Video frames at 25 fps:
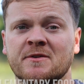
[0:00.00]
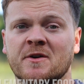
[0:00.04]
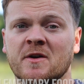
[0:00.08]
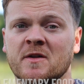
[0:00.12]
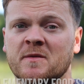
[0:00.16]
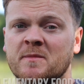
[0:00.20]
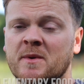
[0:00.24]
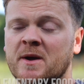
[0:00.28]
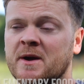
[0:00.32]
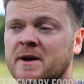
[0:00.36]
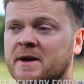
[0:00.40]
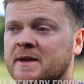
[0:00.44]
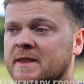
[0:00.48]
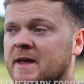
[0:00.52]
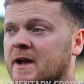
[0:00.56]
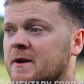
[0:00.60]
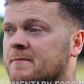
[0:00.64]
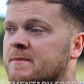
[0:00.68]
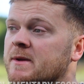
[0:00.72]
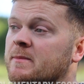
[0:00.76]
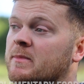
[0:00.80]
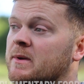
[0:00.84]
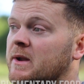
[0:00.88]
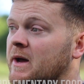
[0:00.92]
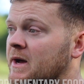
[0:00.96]
I've got the market there
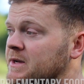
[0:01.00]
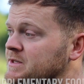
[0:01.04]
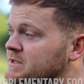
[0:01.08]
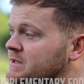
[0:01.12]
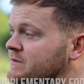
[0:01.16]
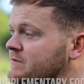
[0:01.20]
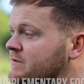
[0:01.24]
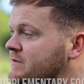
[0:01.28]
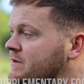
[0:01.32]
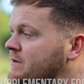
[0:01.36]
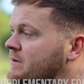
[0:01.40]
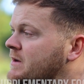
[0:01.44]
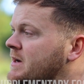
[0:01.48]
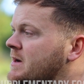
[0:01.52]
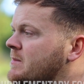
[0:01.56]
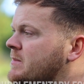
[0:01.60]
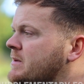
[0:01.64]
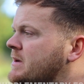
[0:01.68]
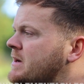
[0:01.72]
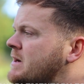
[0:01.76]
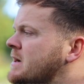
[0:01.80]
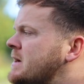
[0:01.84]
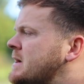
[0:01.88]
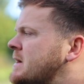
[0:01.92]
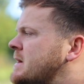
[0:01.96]
and people are asking for it,
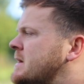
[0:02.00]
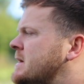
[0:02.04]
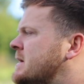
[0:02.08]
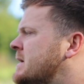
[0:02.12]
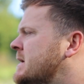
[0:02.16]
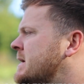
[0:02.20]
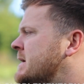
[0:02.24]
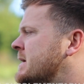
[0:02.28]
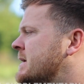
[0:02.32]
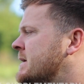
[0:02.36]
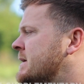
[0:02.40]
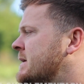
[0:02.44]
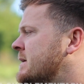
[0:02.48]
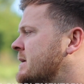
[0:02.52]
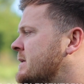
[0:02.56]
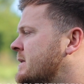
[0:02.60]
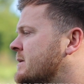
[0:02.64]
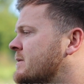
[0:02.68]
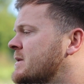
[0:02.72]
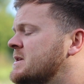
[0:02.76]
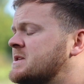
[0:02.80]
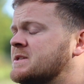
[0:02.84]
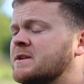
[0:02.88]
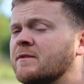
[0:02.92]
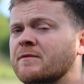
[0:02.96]
but
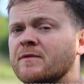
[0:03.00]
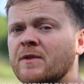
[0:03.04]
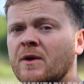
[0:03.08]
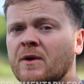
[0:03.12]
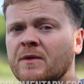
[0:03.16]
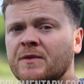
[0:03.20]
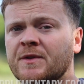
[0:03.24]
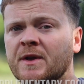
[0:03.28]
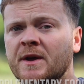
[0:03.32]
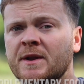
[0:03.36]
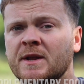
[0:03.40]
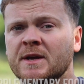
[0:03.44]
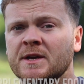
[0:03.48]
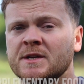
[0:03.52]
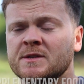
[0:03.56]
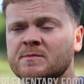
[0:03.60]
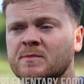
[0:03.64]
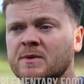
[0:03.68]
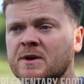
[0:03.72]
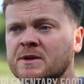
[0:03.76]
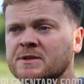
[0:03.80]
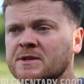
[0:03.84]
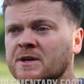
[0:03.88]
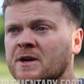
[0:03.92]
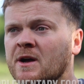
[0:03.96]
the reason I've not done it is
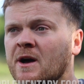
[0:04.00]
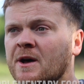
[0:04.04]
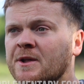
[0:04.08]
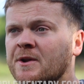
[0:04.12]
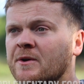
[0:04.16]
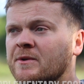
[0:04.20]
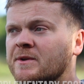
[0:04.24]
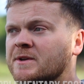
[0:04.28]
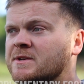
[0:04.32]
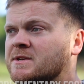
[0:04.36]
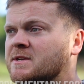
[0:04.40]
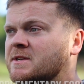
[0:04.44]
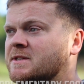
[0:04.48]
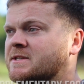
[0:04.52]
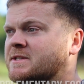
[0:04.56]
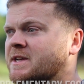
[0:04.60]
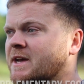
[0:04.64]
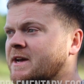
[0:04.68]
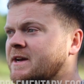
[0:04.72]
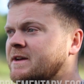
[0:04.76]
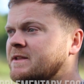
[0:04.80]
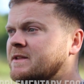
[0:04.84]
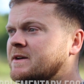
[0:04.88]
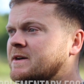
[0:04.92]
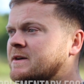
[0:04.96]
because I can't honestly
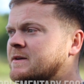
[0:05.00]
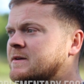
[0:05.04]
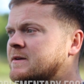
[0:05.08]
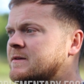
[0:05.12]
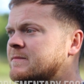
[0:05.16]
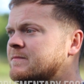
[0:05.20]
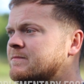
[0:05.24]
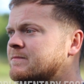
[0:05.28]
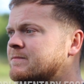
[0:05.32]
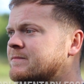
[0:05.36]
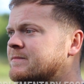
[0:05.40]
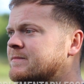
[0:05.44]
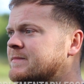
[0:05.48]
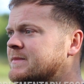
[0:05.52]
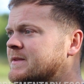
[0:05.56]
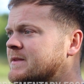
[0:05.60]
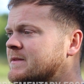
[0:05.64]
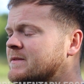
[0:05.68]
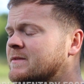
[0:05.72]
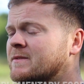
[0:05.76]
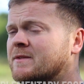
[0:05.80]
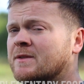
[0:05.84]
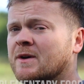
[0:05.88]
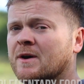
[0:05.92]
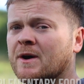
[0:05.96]
say that
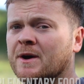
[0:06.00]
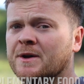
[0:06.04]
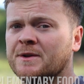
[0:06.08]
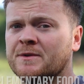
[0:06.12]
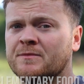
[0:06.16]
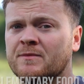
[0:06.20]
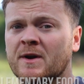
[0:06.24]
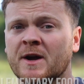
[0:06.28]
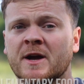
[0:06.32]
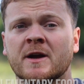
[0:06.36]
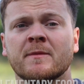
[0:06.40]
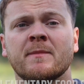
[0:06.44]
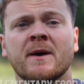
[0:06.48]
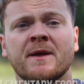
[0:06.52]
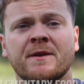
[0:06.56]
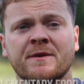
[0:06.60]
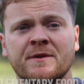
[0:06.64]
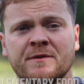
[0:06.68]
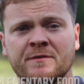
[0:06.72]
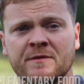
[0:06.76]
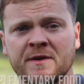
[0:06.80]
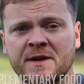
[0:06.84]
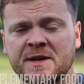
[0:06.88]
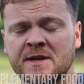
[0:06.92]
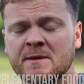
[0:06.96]
I'd
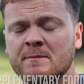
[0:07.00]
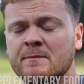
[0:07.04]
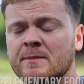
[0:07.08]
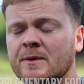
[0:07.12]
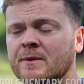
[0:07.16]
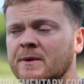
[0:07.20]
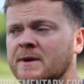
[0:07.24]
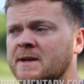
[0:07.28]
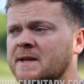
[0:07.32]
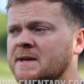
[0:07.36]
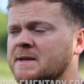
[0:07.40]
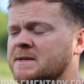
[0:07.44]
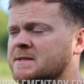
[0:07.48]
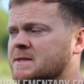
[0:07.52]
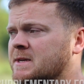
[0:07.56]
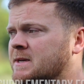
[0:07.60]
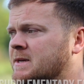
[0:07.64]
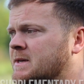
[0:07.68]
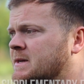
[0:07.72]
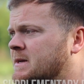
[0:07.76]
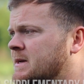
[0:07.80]
recommend feeding boilies.